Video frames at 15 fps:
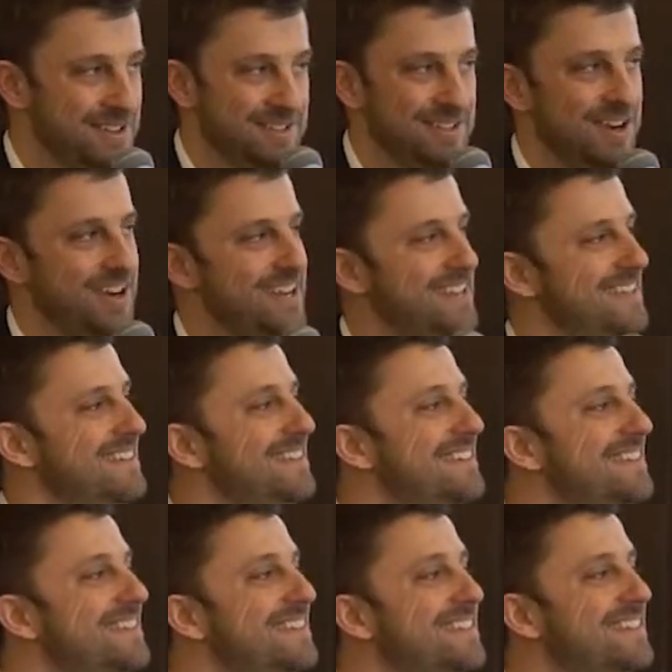Sorry.
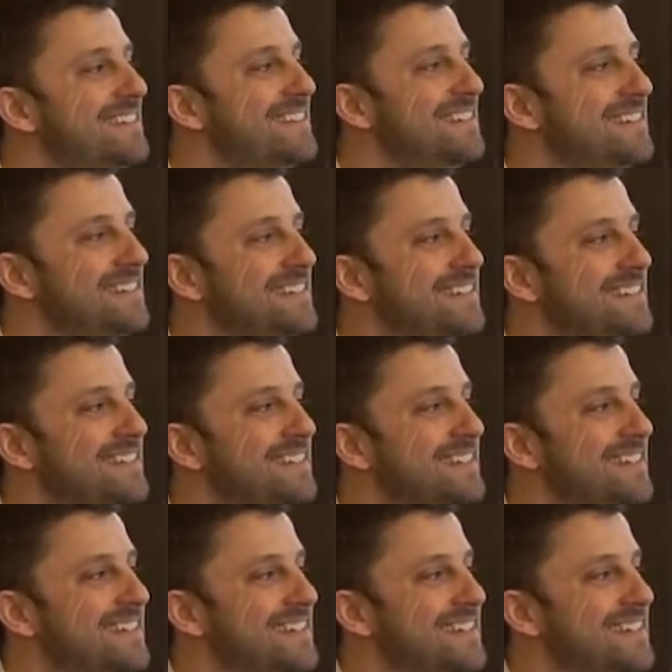Did you try rebooting it?